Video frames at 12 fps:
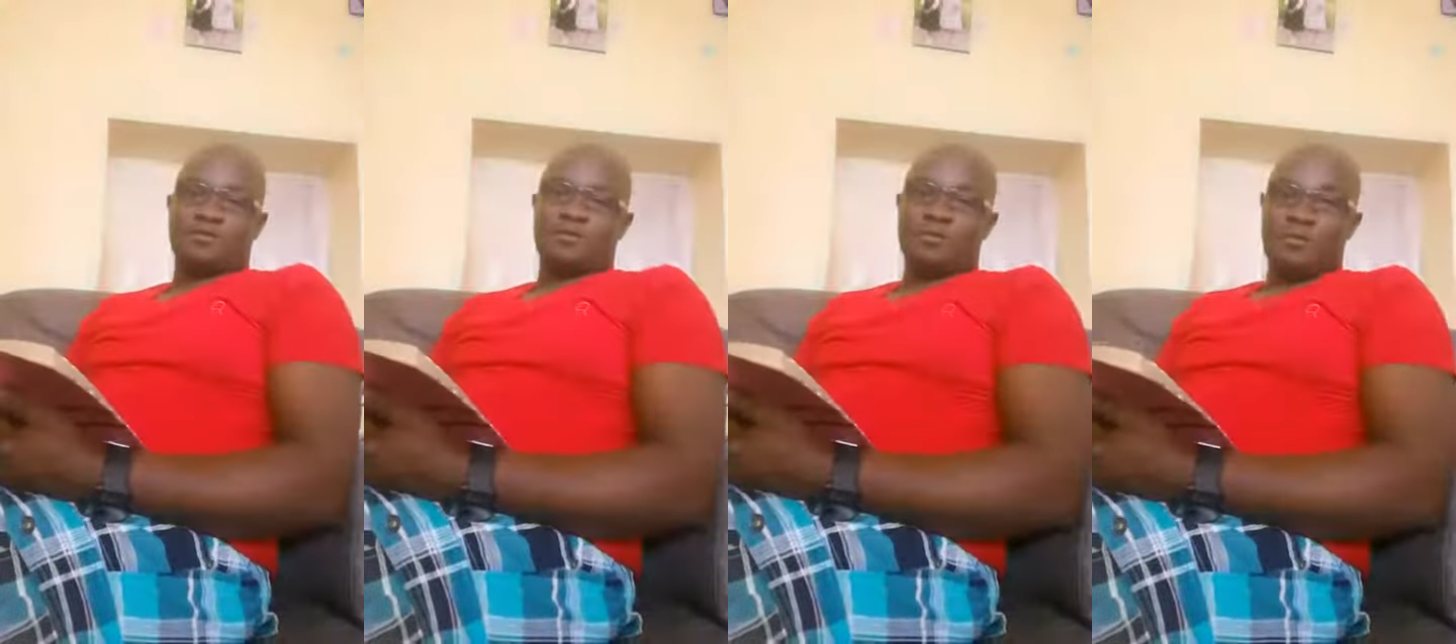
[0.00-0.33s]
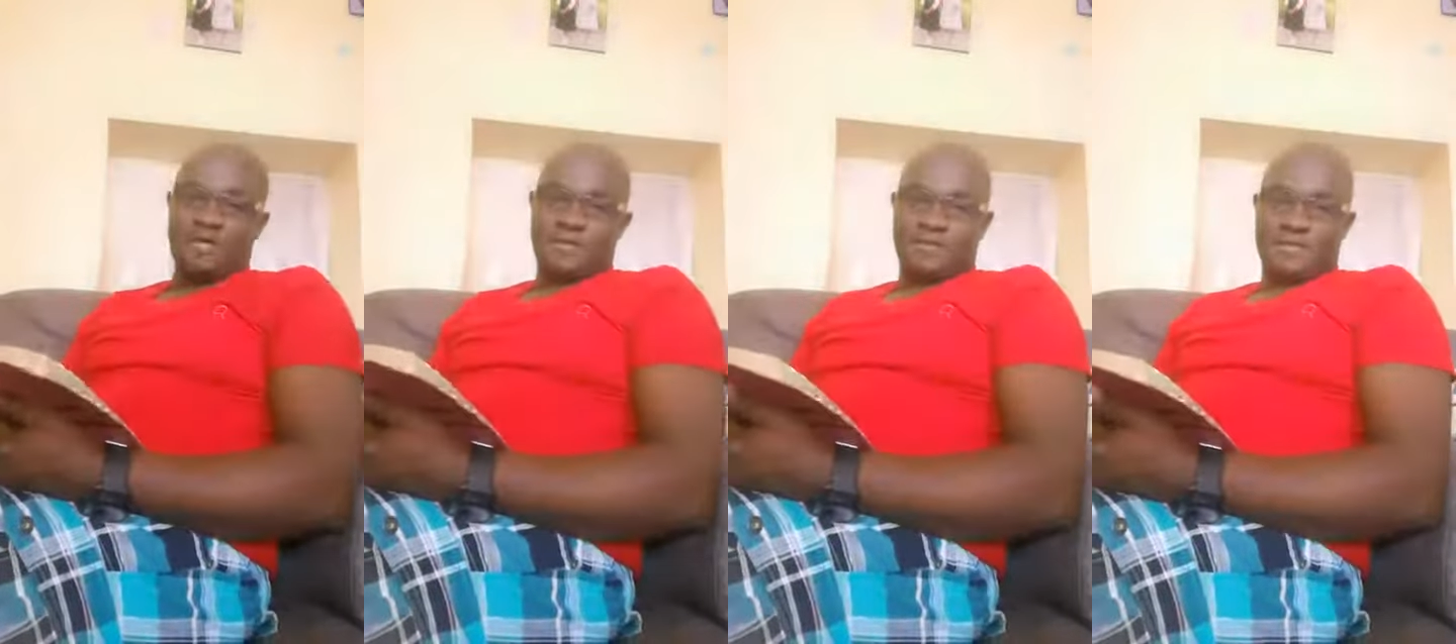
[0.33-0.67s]
Good
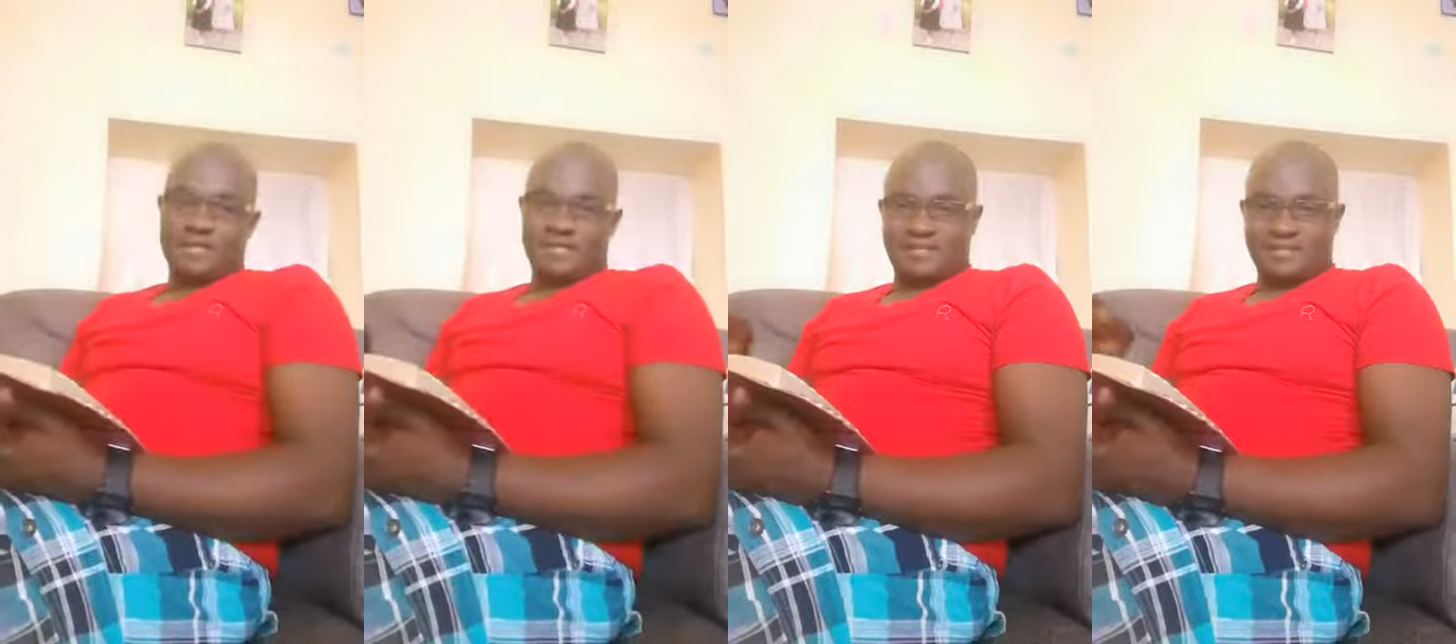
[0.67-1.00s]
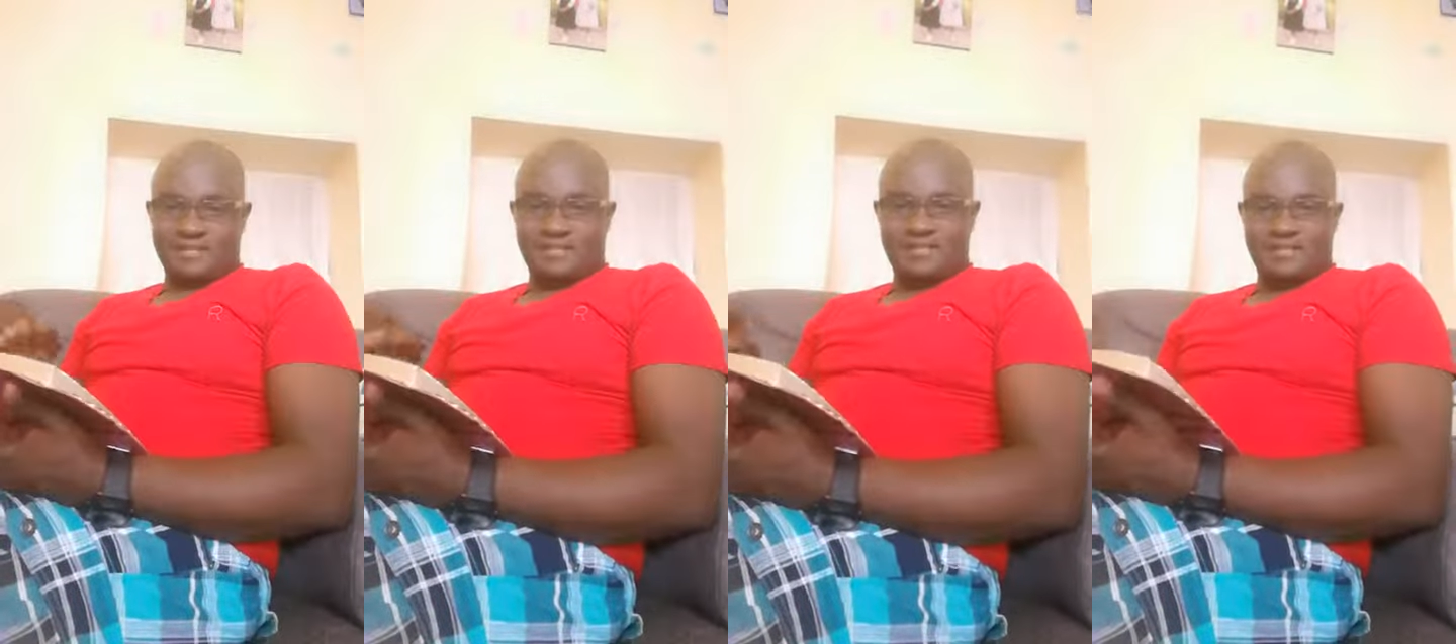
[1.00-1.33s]
morning, brothers
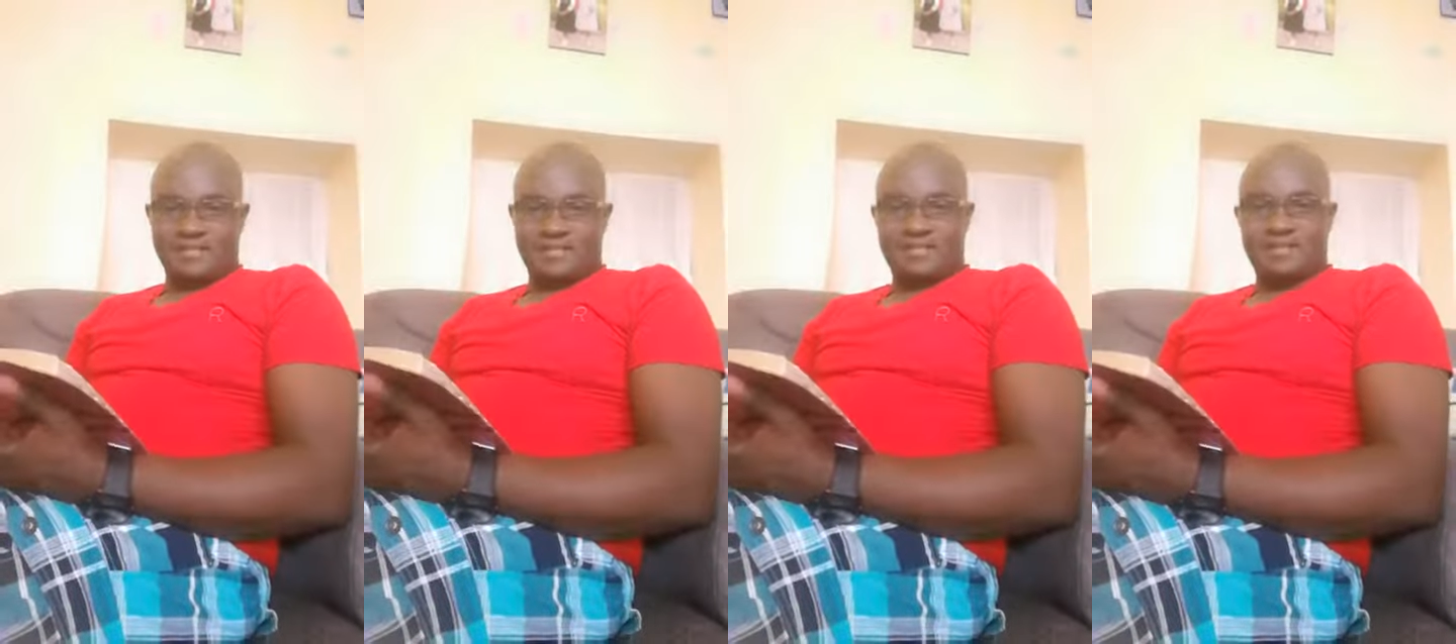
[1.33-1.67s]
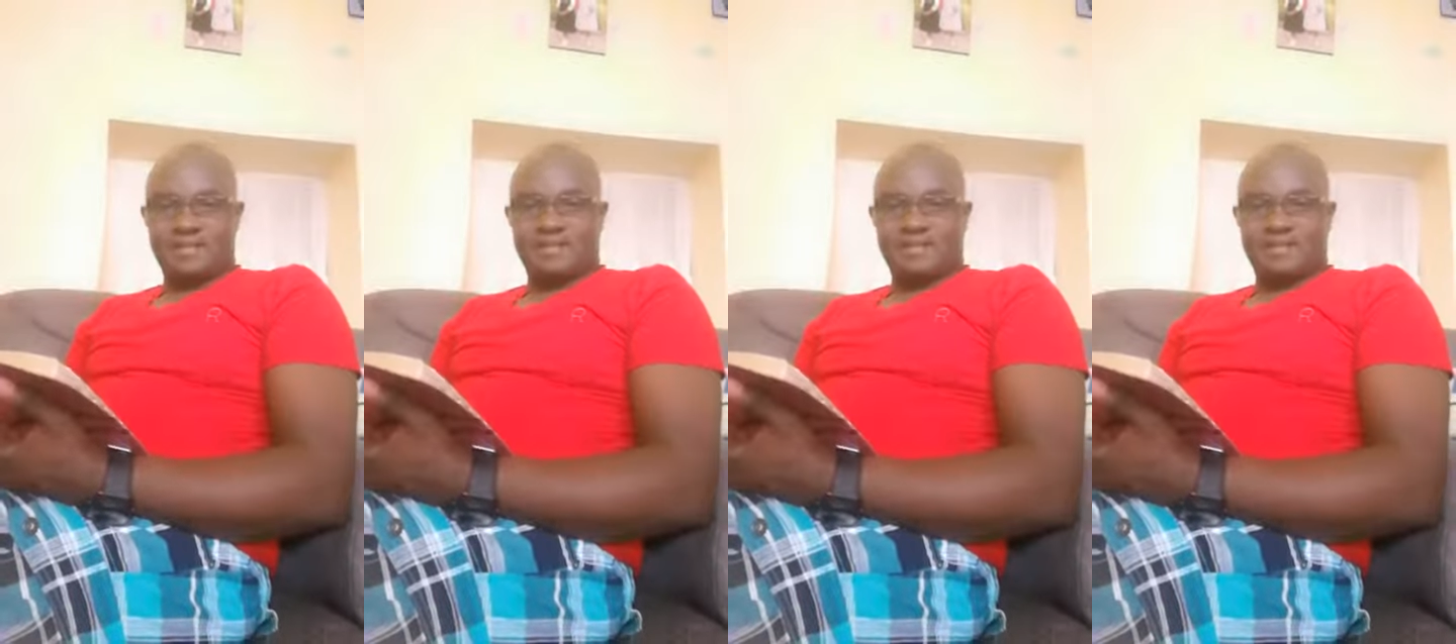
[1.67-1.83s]
and sisters.